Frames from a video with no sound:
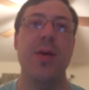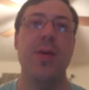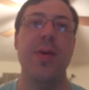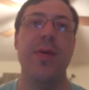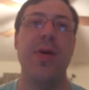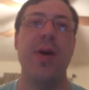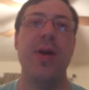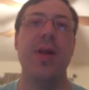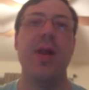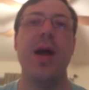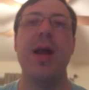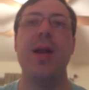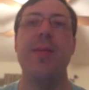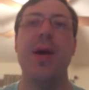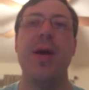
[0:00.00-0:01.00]
We've heard a
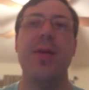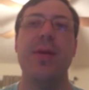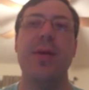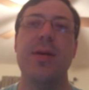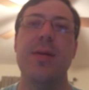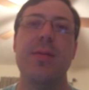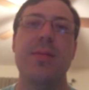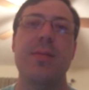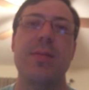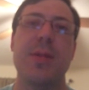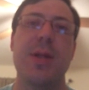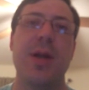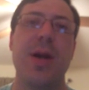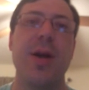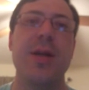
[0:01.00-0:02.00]
lot about the
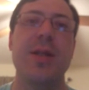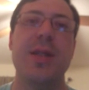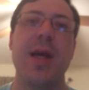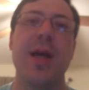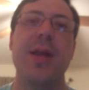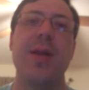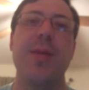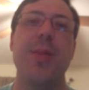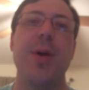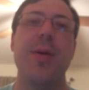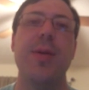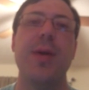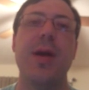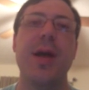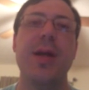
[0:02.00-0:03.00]
current state of the
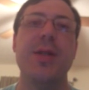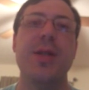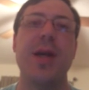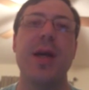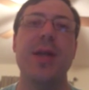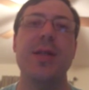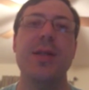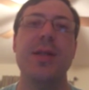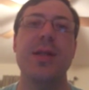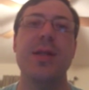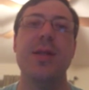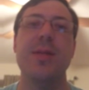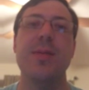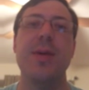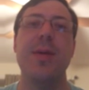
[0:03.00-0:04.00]
public education
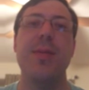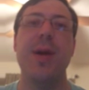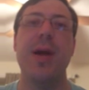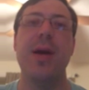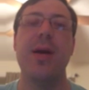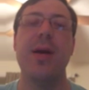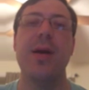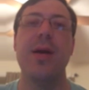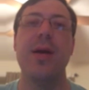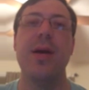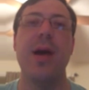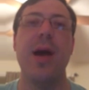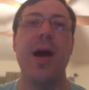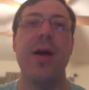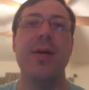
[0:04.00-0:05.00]
system in America,
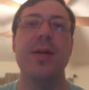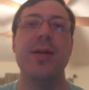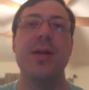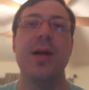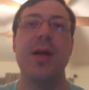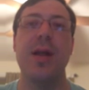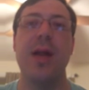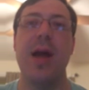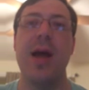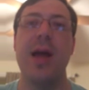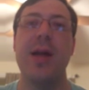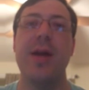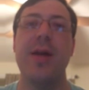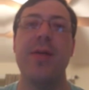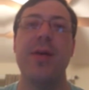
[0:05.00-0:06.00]
how it's
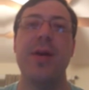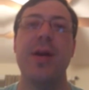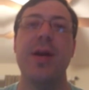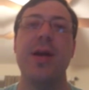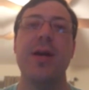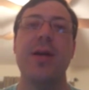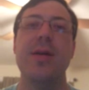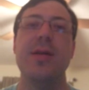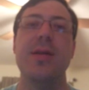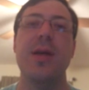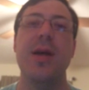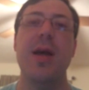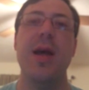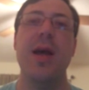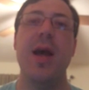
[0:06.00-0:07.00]
declined over the years,
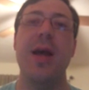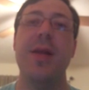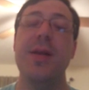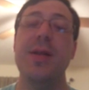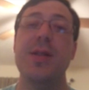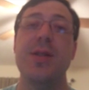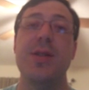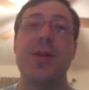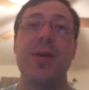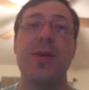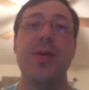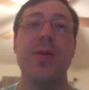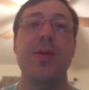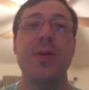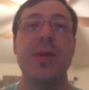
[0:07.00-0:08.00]
and this is
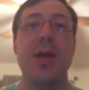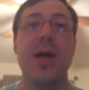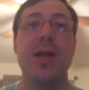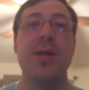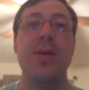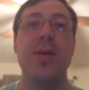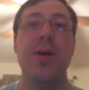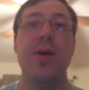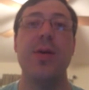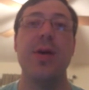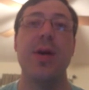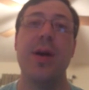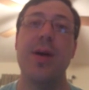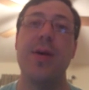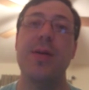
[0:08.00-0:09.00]
true. It was not too
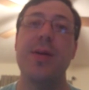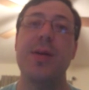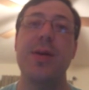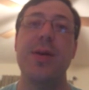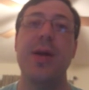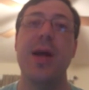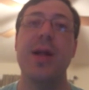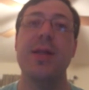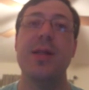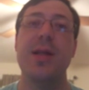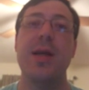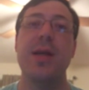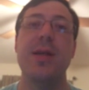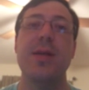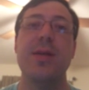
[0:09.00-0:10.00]
long ago that the United
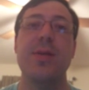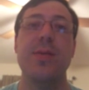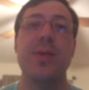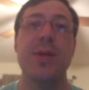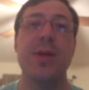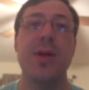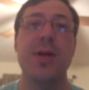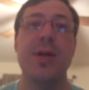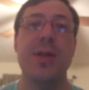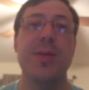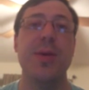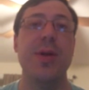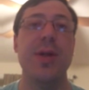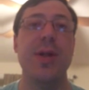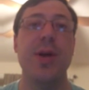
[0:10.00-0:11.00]
States was
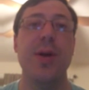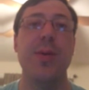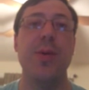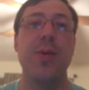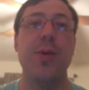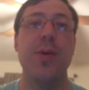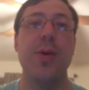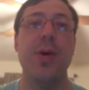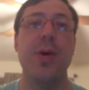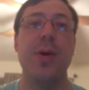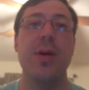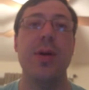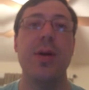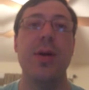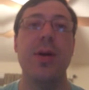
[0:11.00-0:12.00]
undisputed number one